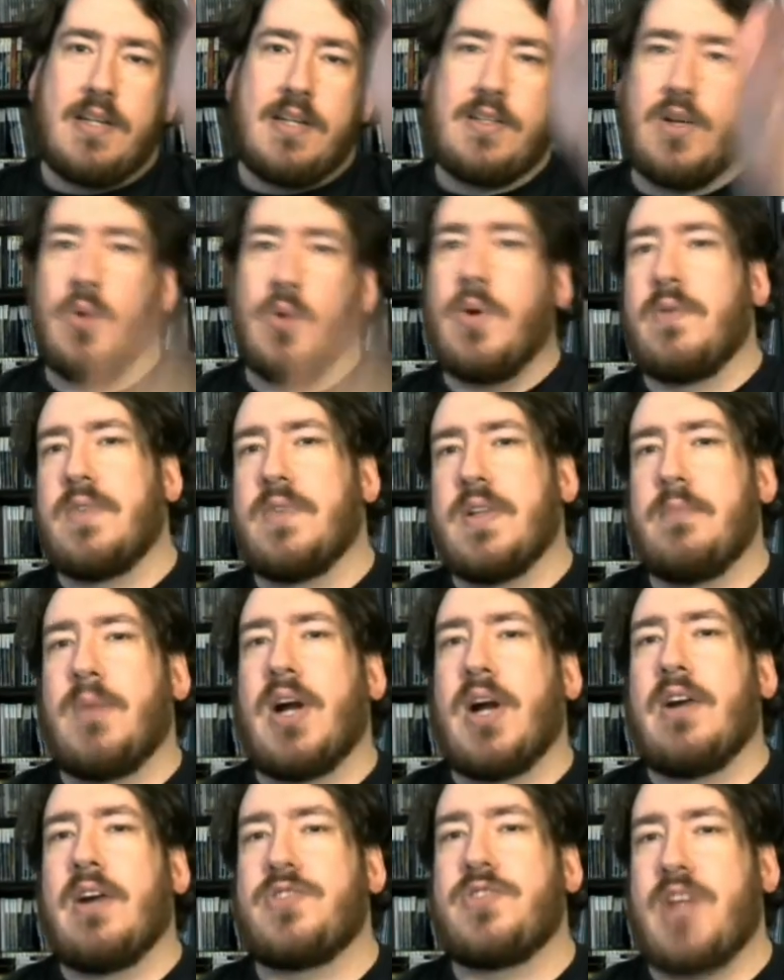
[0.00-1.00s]
go over the
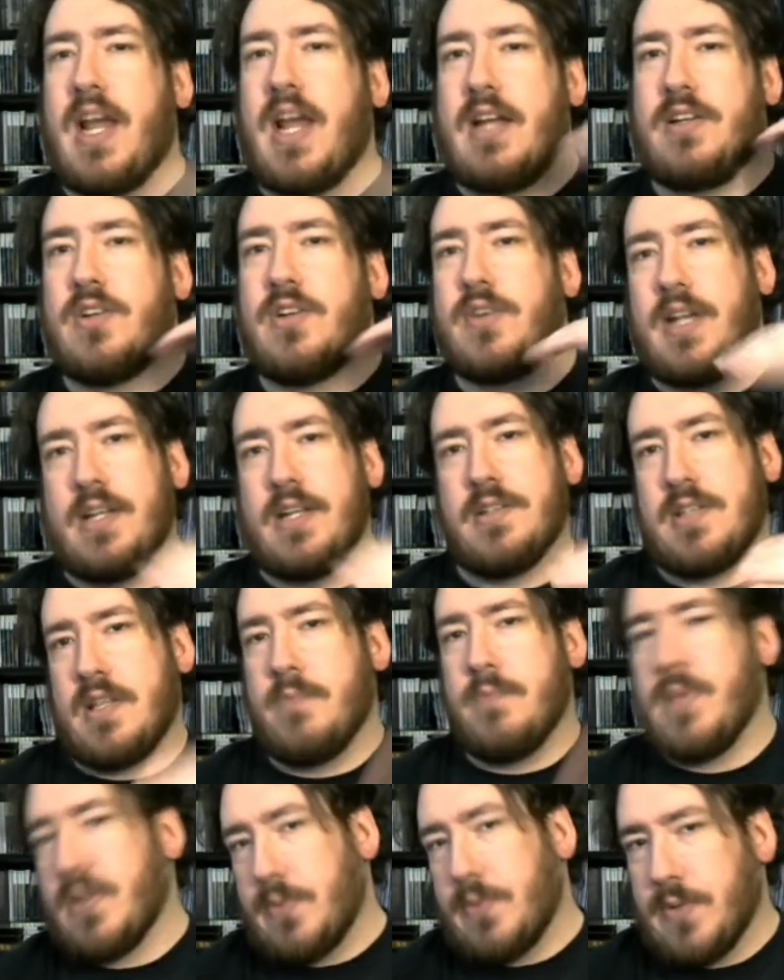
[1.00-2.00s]
marsh, and you're into the
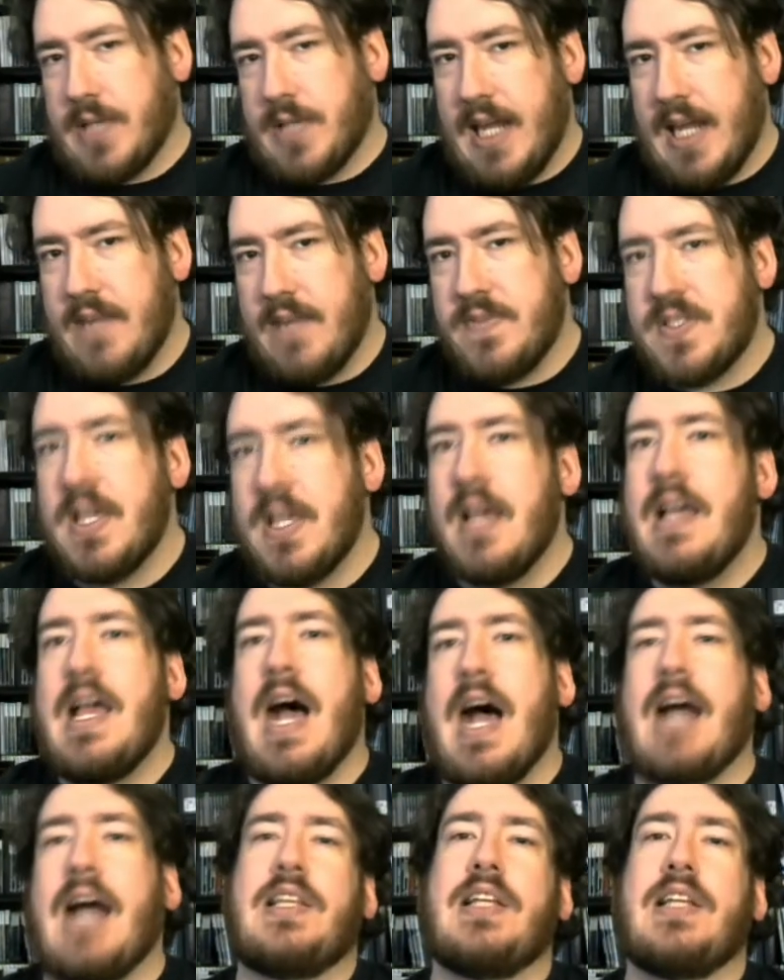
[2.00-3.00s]
Mithril Caves,
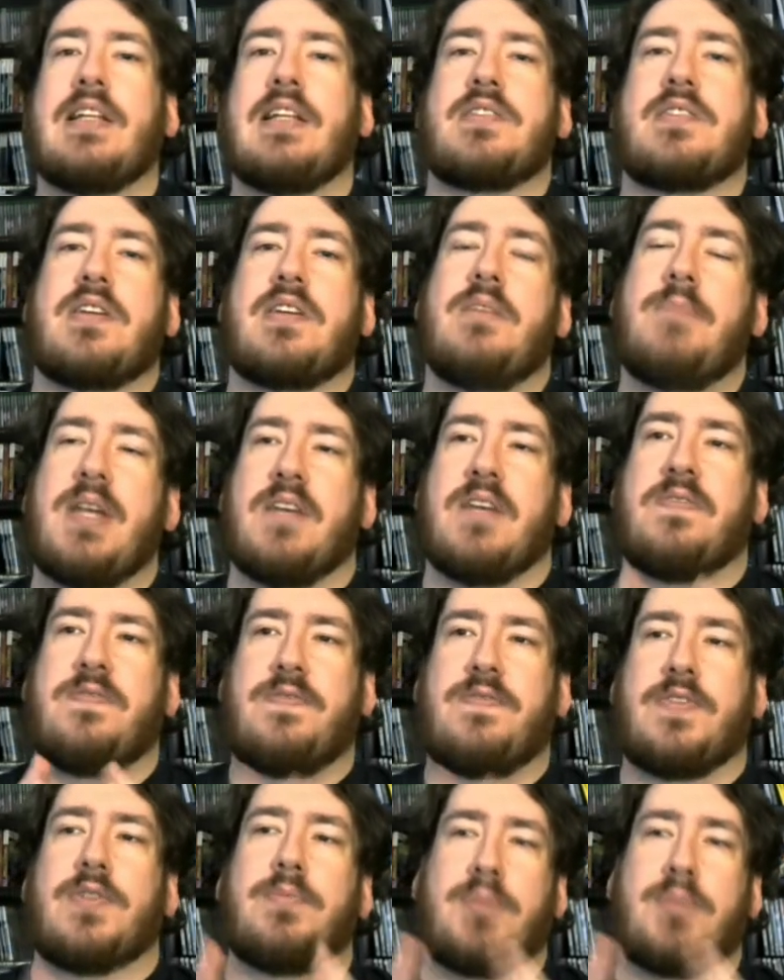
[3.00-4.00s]
I think that's going to be a
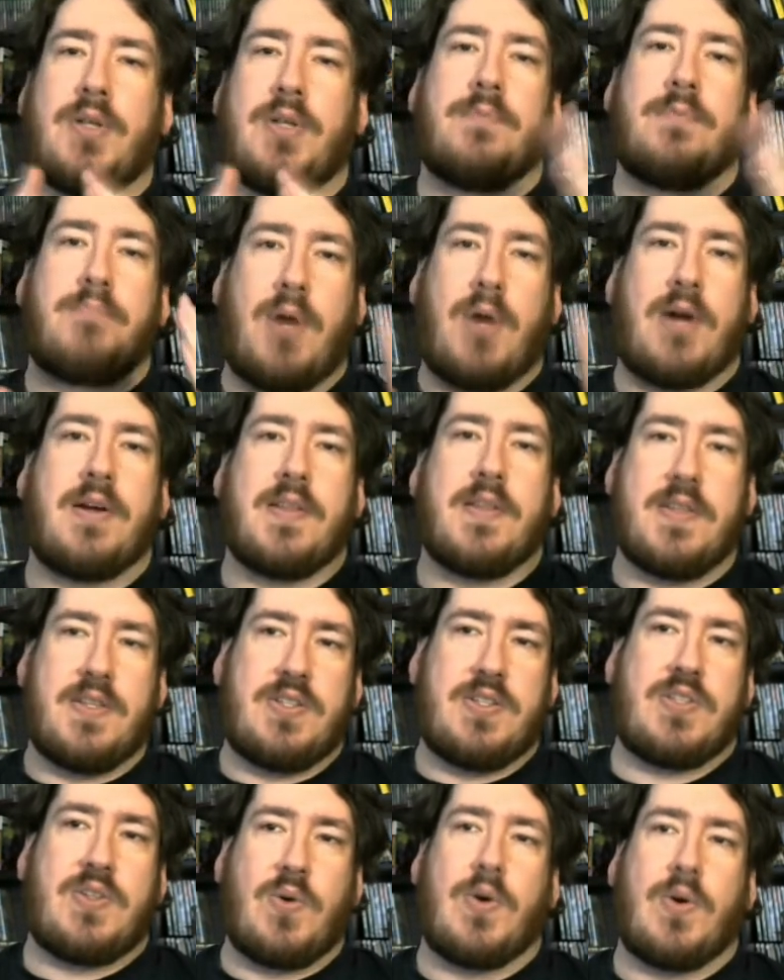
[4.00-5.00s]
full-blown part of the
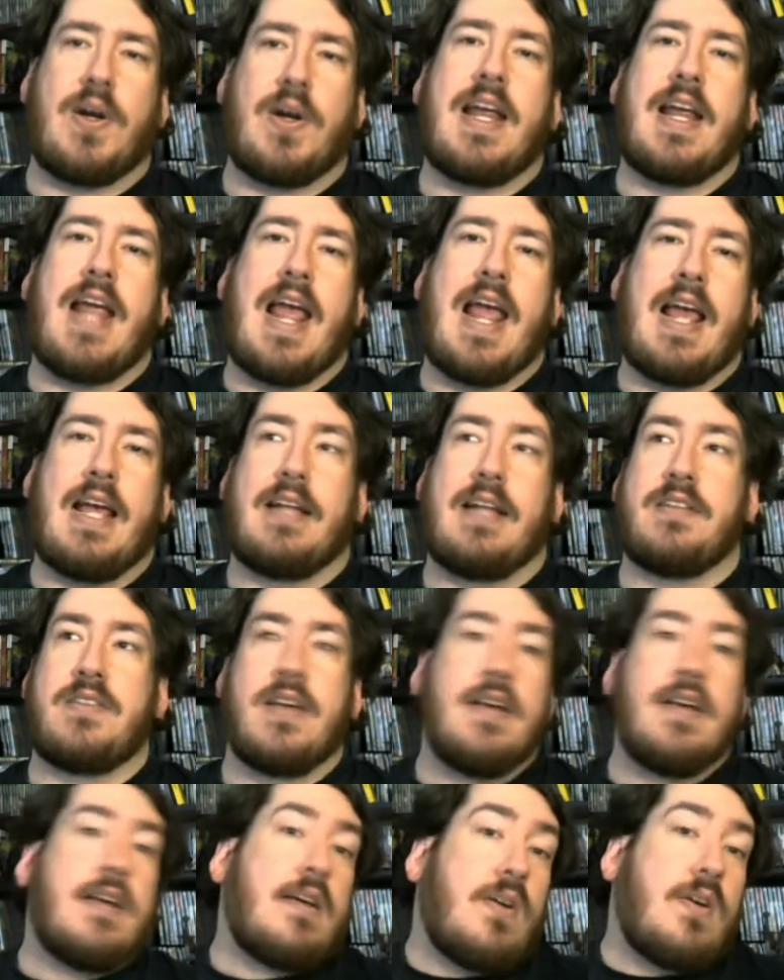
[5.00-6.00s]
story, and
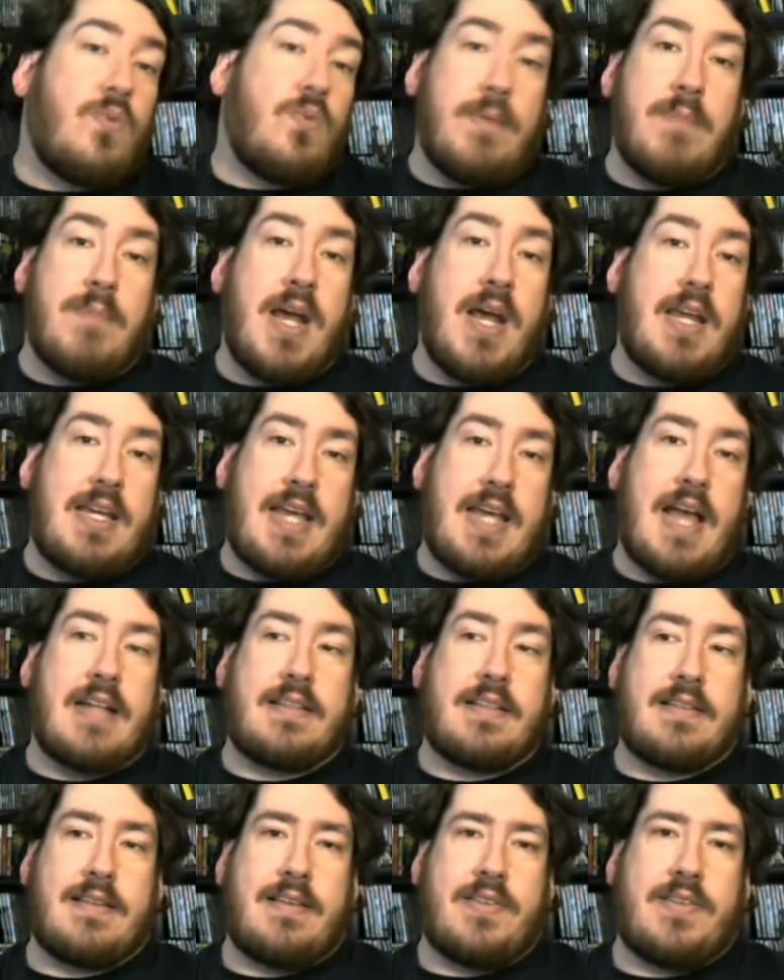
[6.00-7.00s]
we might get
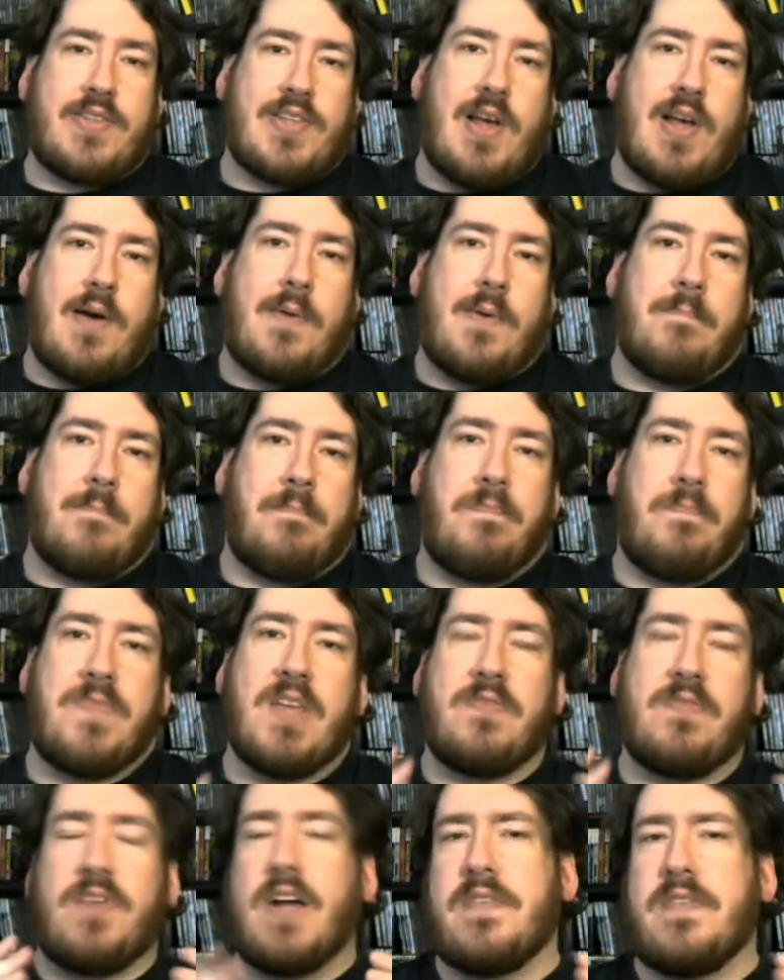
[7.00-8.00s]
some
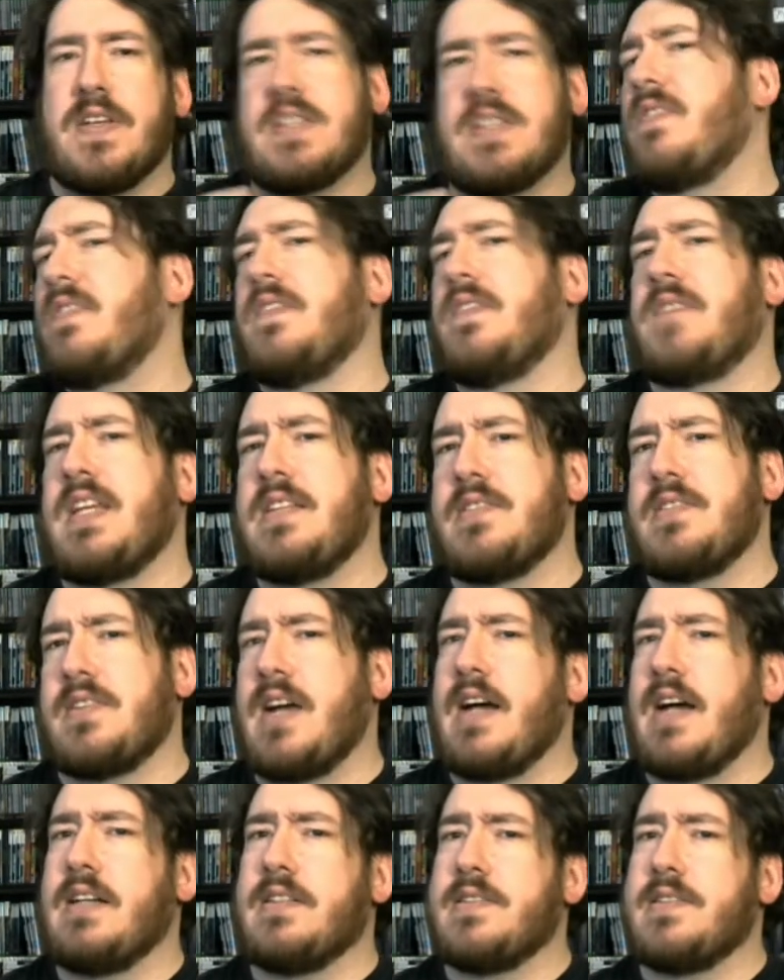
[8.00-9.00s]
Final Fantasy 15
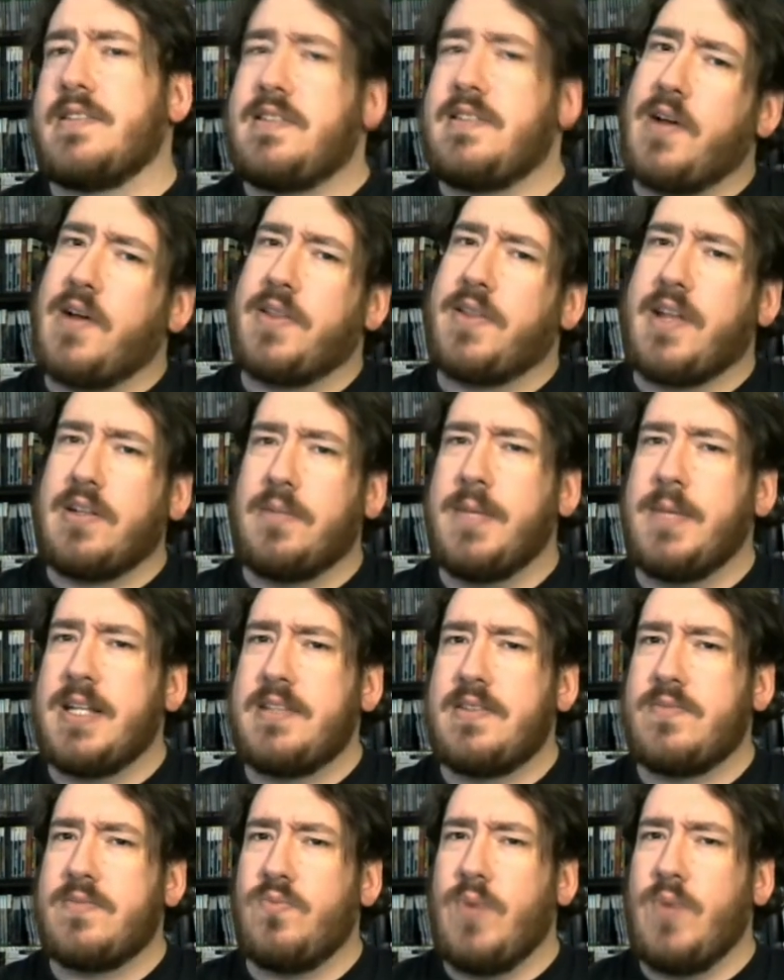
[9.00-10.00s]
style stealth
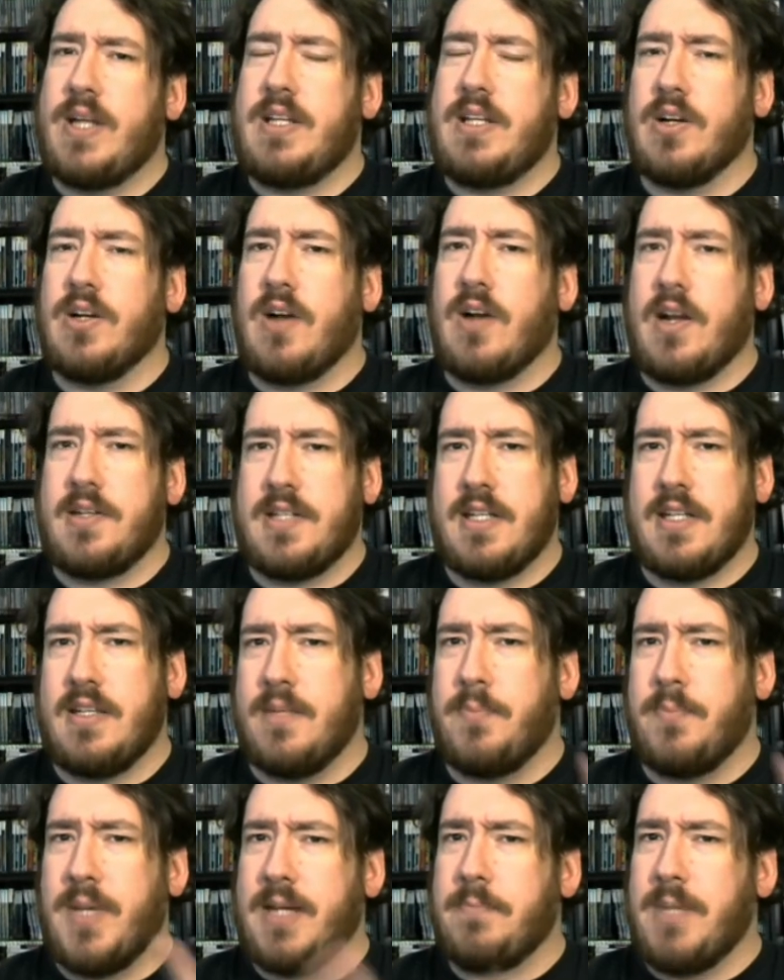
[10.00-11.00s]
elements when you're hunting the
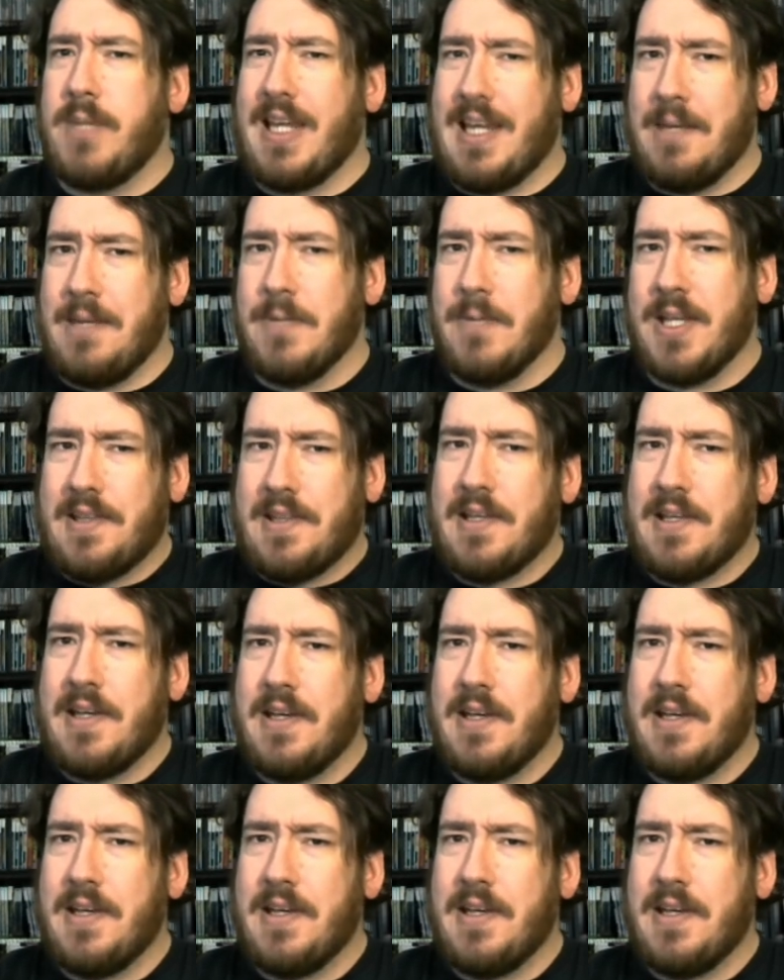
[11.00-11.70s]
big behemoth